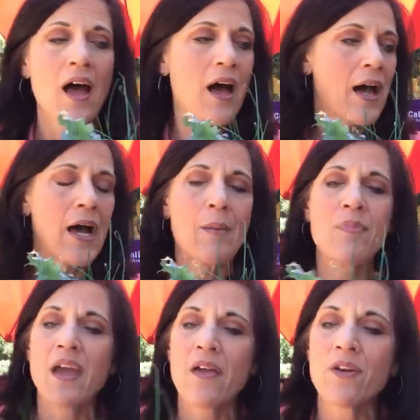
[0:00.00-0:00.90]

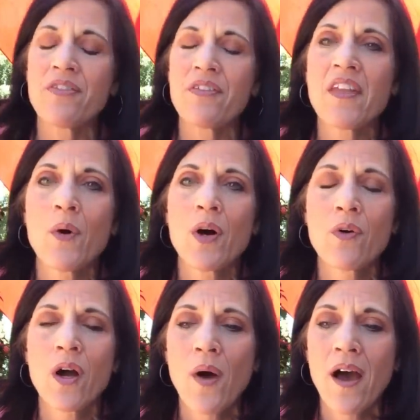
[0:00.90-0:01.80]
Um, the other thing that will
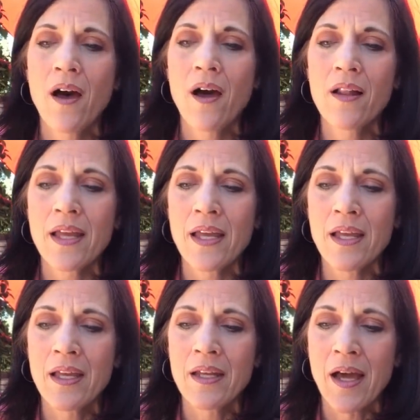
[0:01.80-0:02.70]
grow well
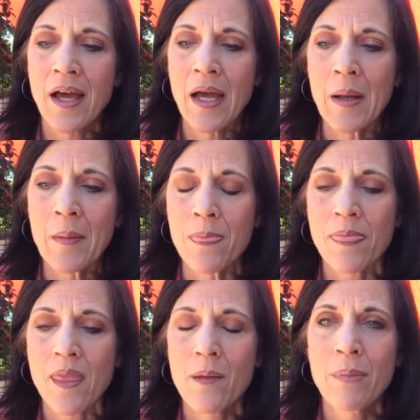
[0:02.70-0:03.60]
in um,
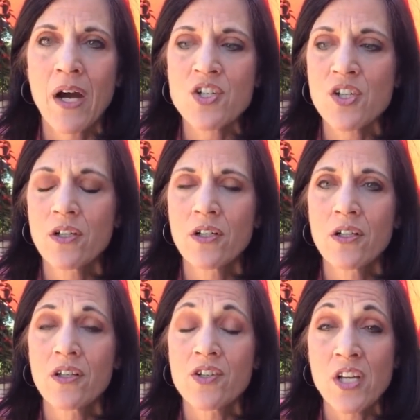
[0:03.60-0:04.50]

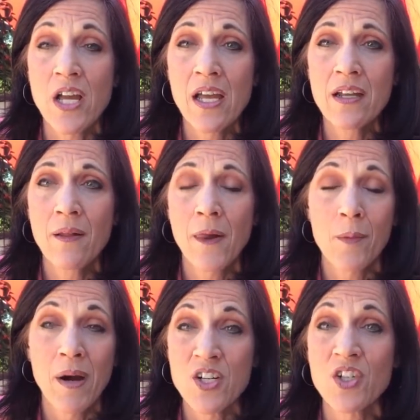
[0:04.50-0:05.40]
partial shade
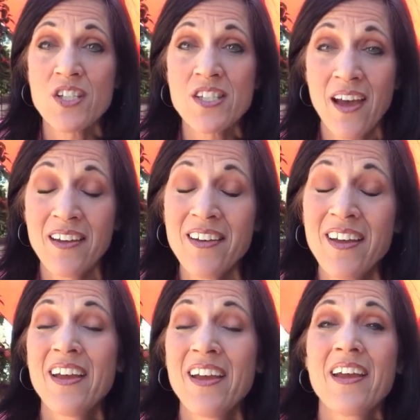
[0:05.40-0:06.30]
or partial sun
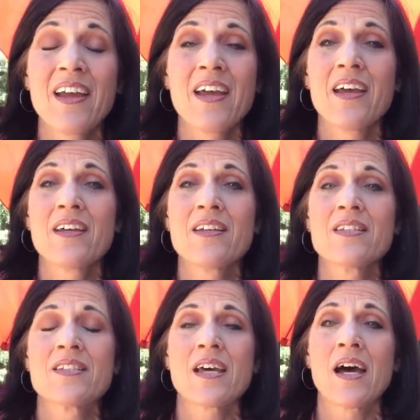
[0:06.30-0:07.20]

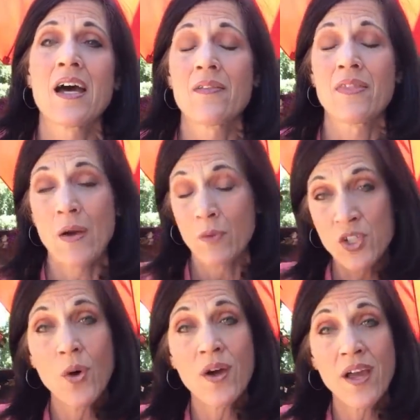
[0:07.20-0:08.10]
is uh, that will
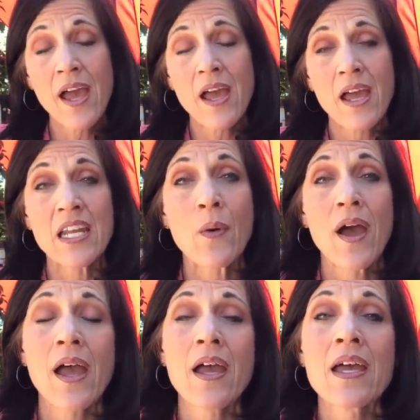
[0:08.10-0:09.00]
do okay
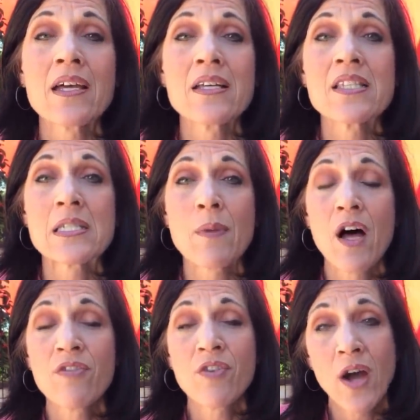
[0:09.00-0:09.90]
anyway is
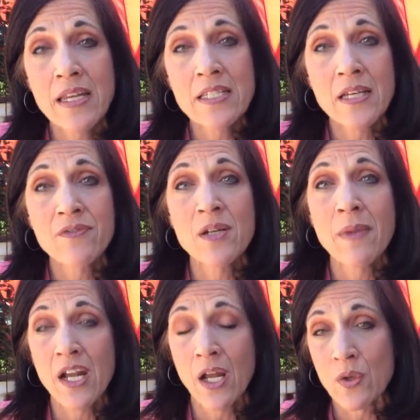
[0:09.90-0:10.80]
small varieties of
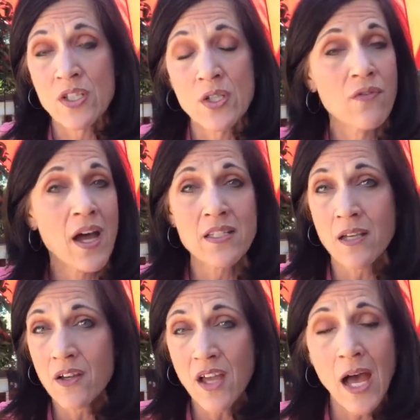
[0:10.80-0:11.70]
tomatoes so if that's
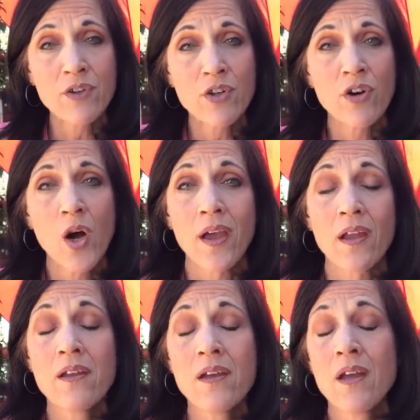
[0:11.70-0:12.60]
all you have to grow
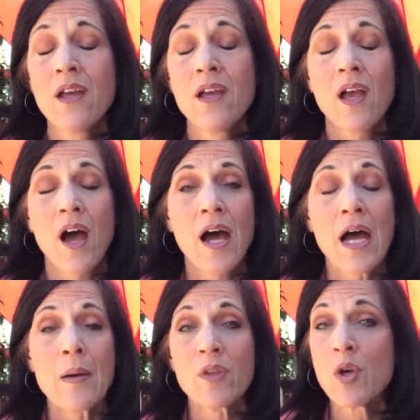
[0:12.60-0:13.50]
in
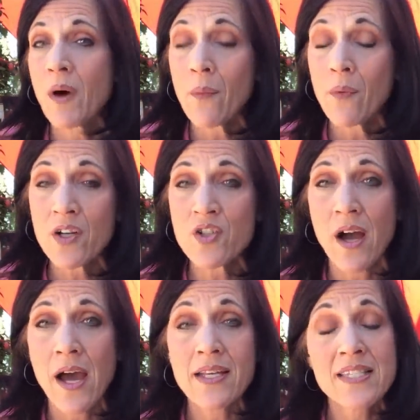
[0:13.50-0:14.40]
um, you might want to
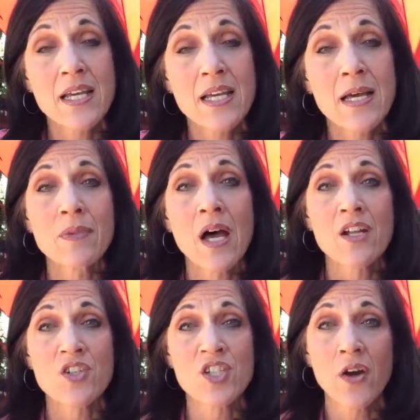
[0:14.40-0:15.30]
try some uh,
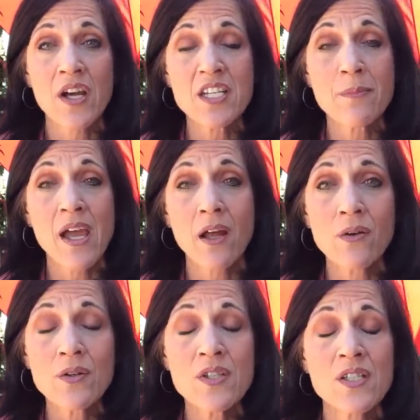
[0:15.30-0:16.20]
cherry
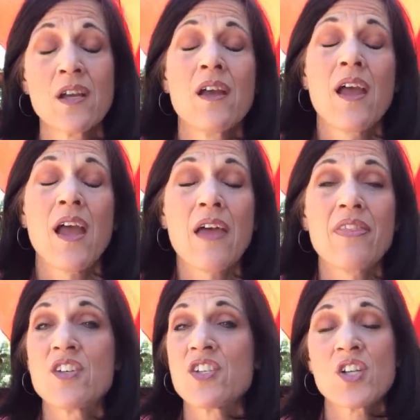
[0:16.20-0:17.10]
tomatoes and
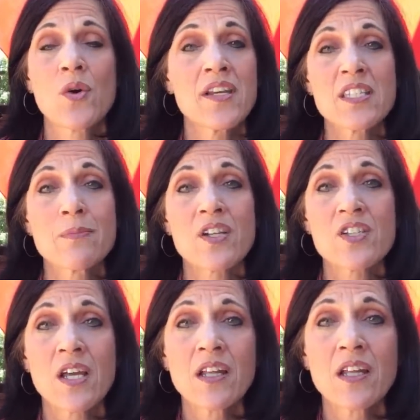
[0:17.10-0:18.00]
they just don't need as much
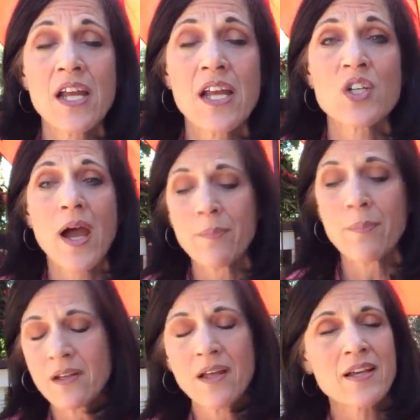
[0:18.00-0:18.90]
sunlight to
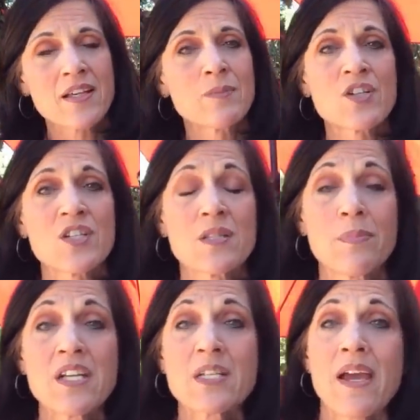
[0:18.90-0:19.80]
ripen as much as the
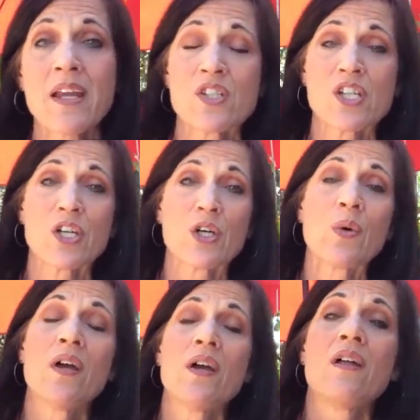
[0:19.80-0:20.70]
big tomatoes
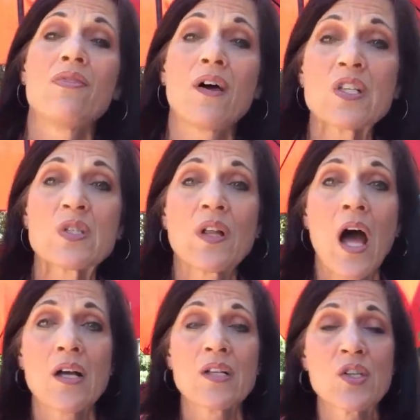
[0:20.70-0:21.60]
do. Those will
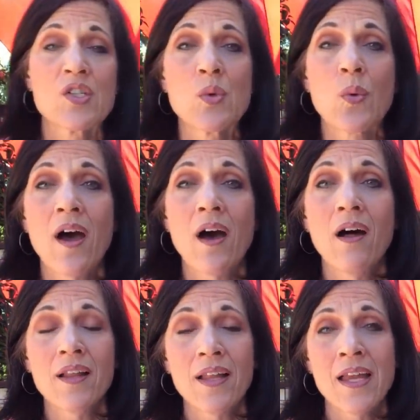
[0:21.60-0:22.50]
also do
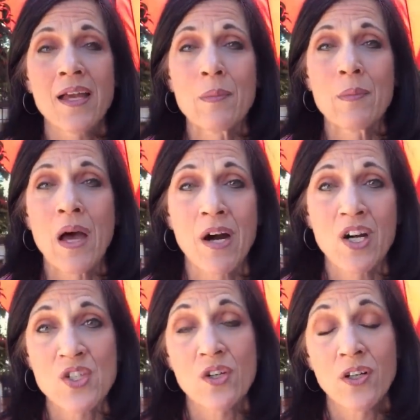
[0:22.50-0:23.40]
well in uh,
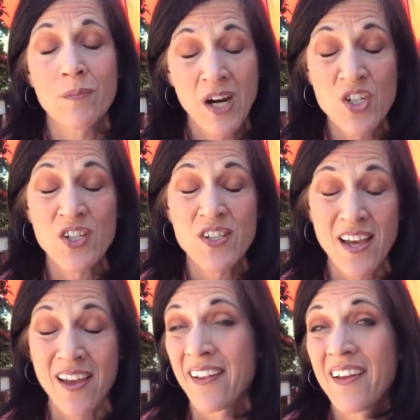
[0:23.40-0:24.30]
partial, partial
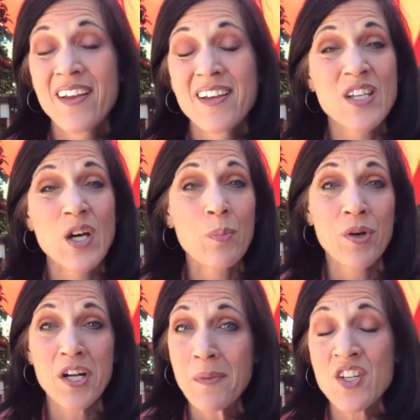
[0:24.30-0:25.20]
sun. So
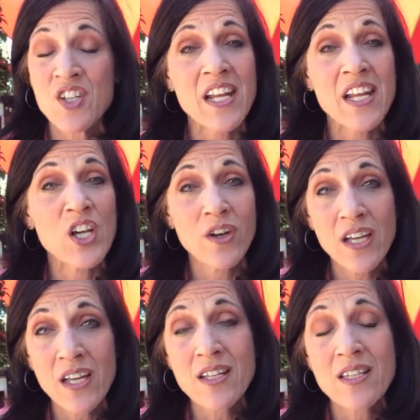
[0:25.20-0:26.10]
pretty much any
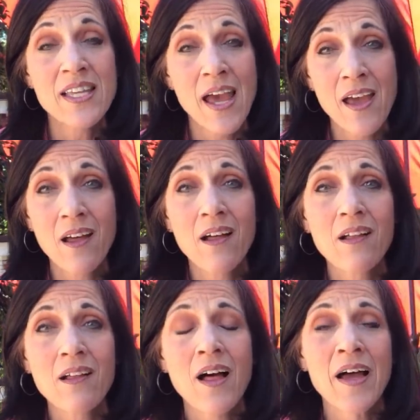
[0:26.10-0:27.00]
greens,
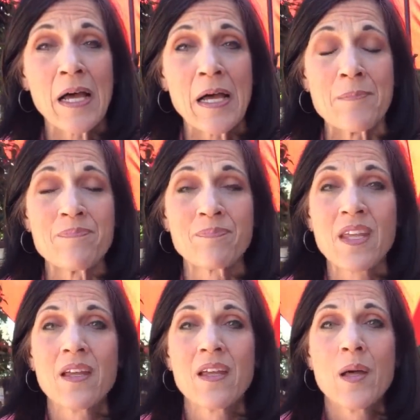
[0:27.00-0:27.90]
kale, um,
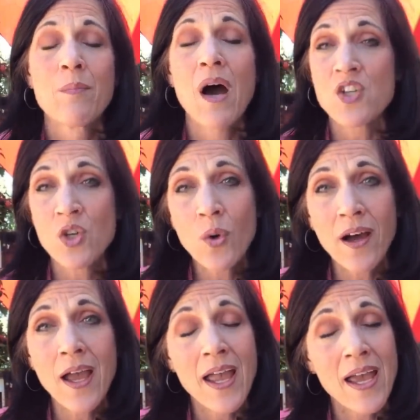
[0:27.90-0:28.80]
bok
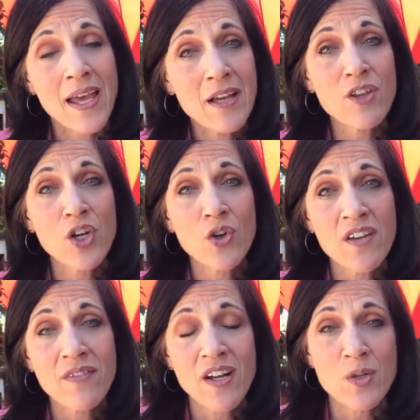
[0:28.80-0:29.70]
choy, any of the
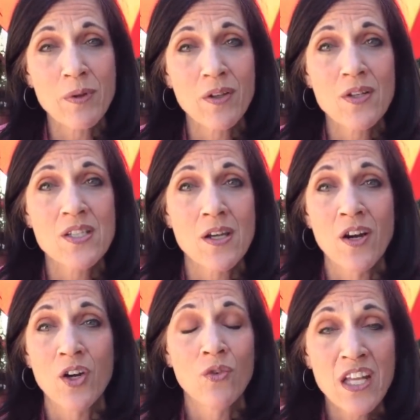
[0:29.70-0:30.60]
green vegetables
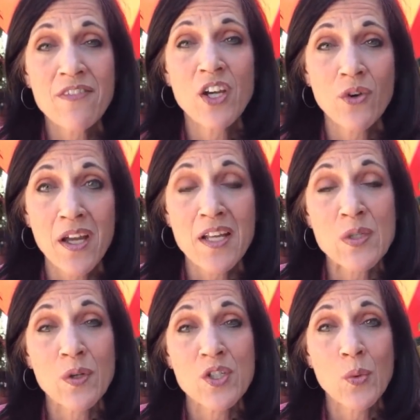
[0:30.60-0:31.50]
or leafy
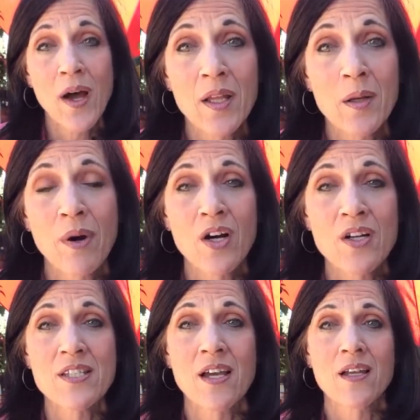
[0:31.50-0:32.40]
greens will do in
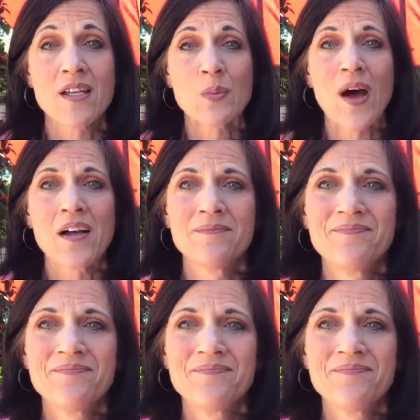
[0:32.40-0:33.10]
part sun as well.